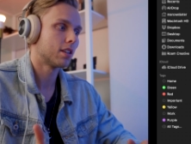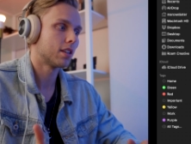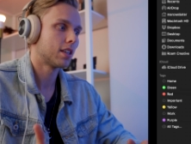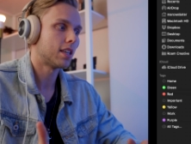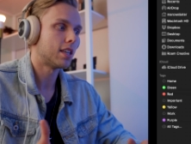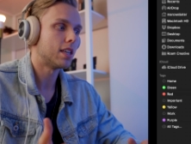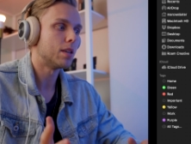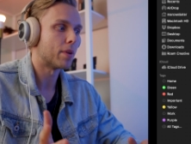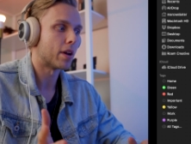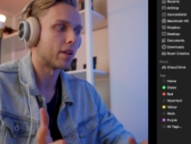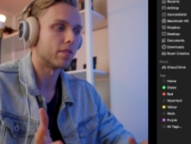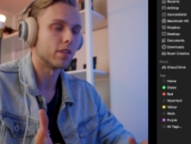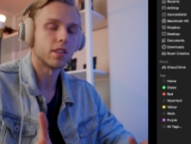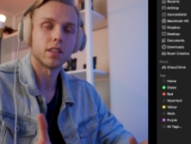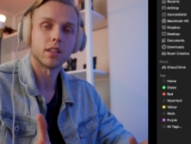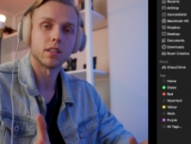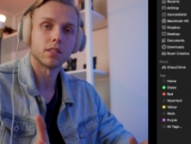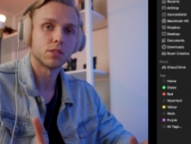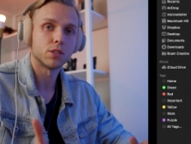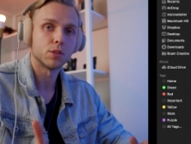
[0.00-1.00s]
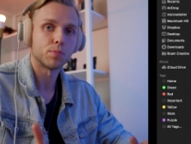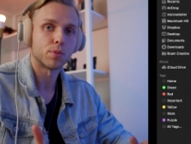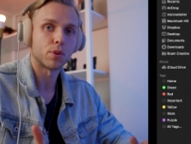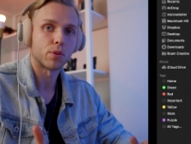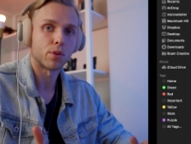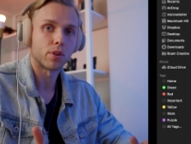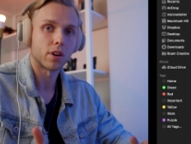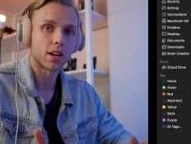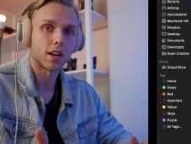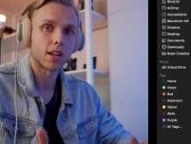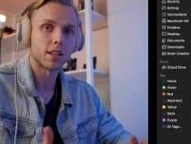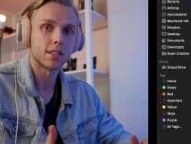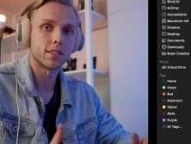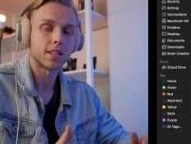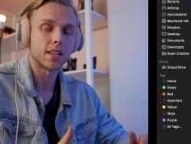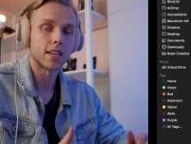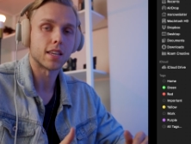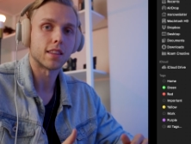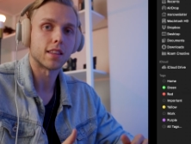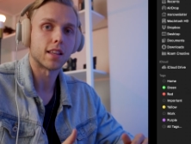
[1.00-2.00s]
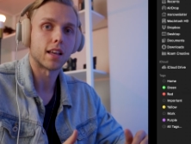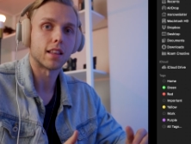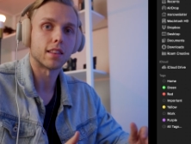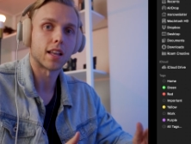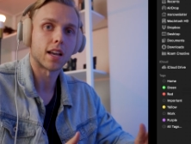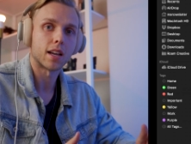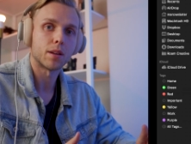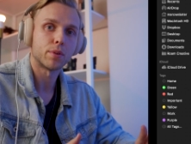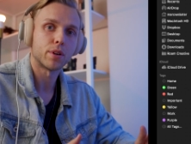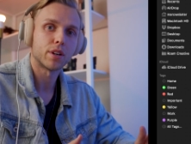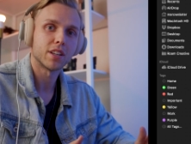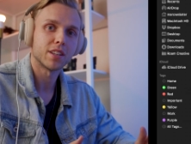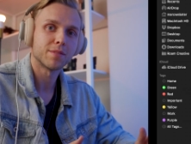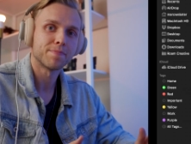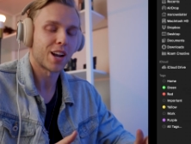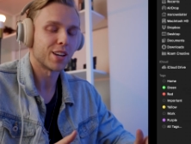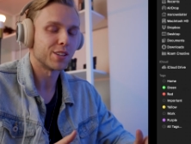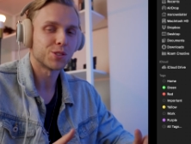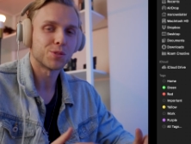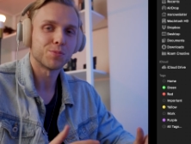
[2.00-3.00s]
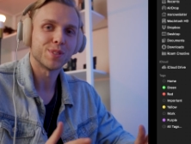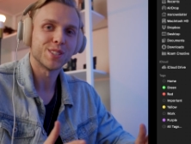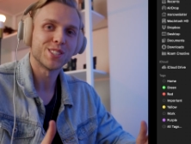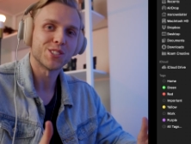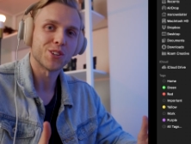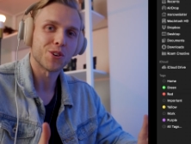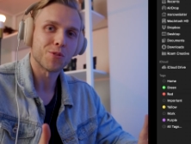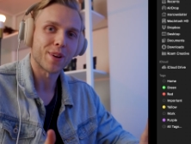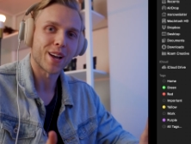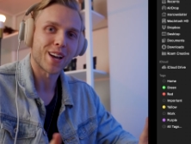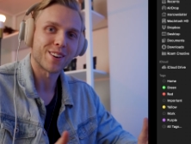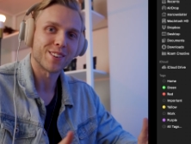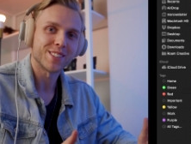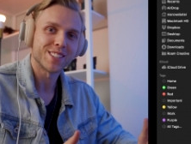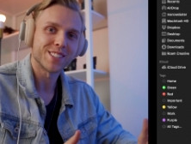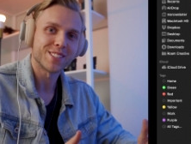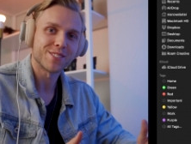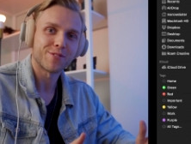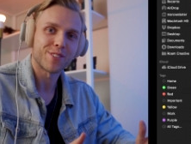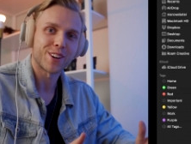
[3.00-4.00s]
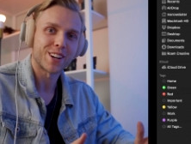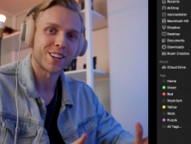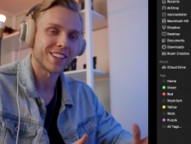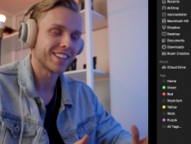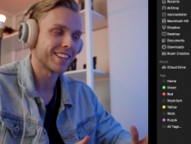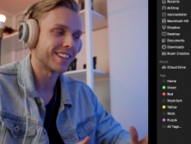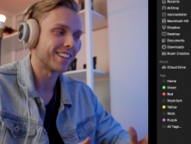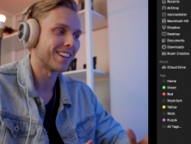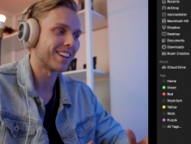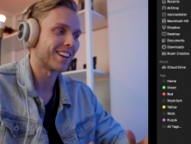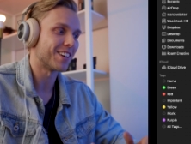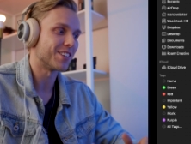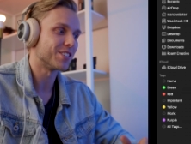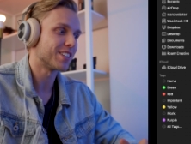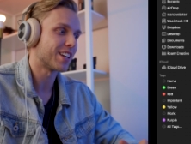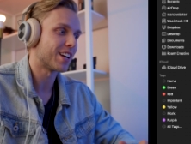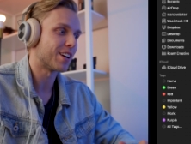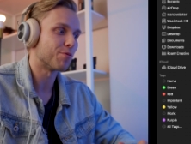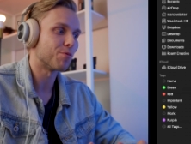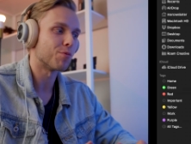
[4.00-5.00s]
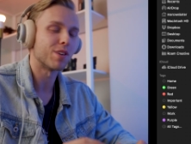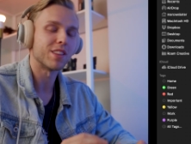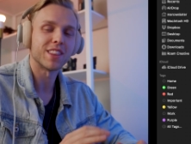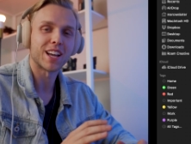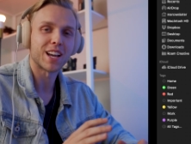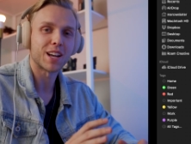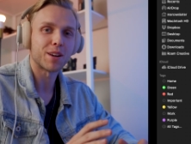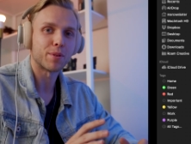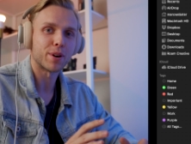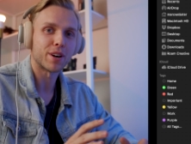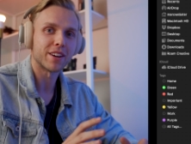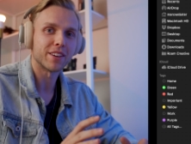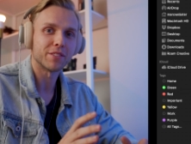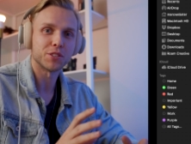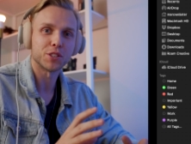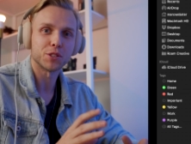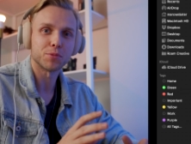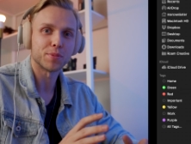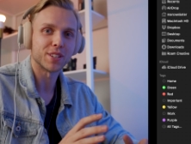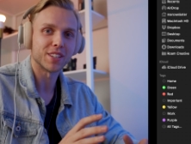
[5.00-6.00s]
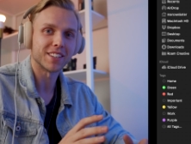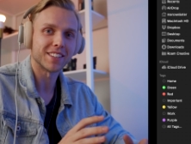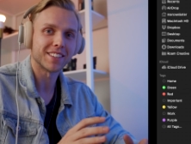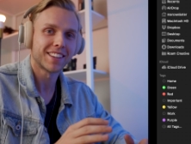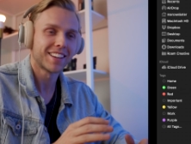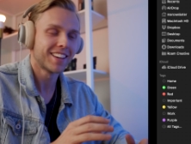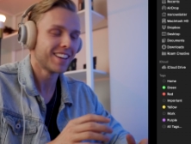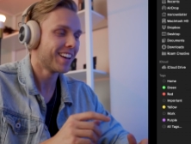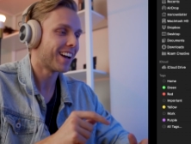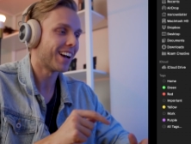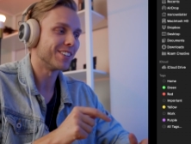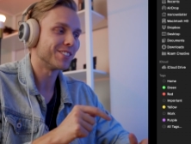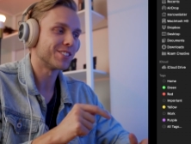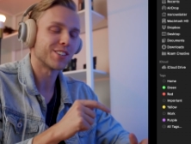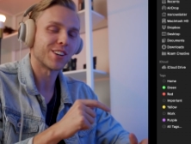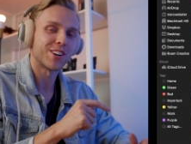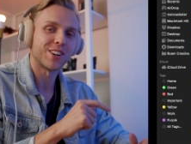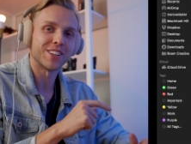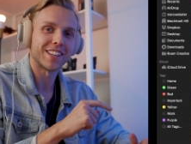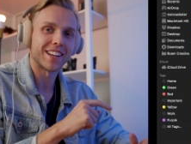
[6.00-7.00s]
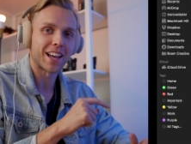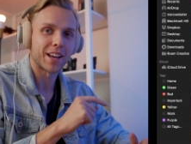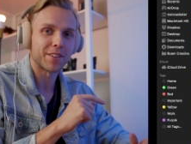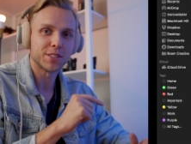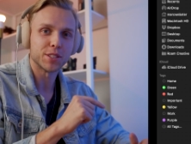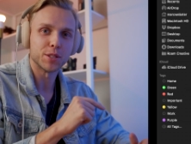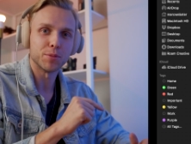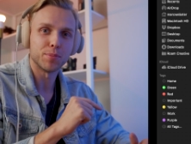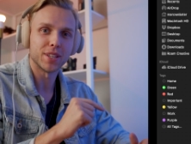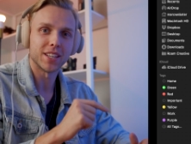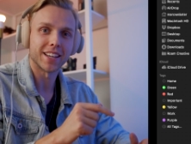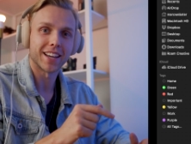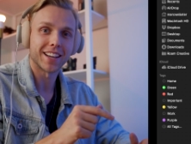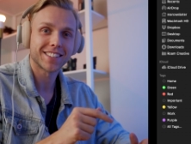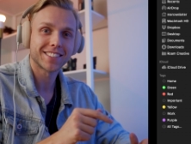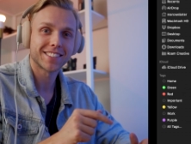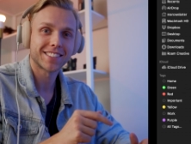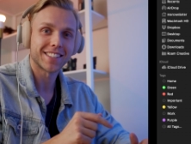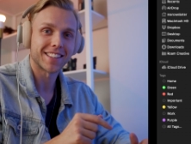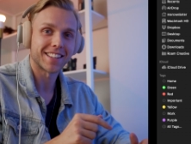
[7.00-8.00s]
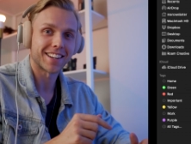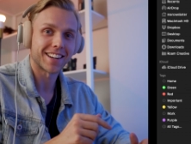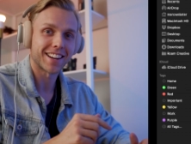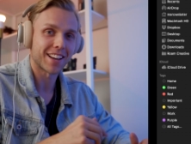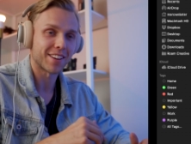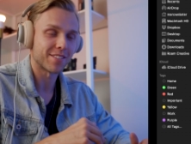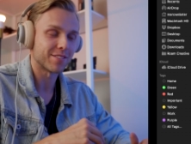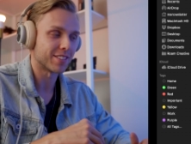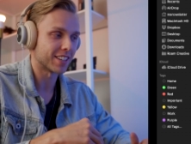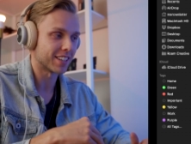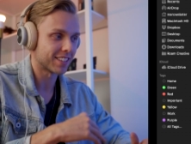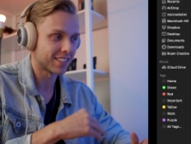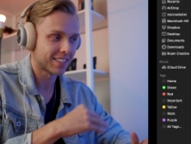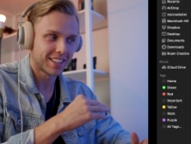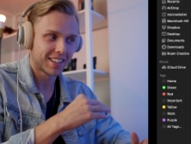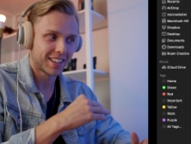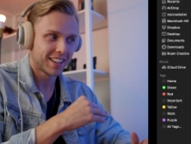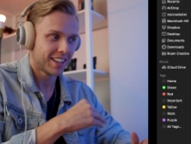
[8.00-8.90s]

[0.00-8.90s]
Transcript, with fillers: keep everything super organized in that library. I used to be so bad with this in Final Cut and I just have one library. It would just be, I used to call it FCPX and then I'd have like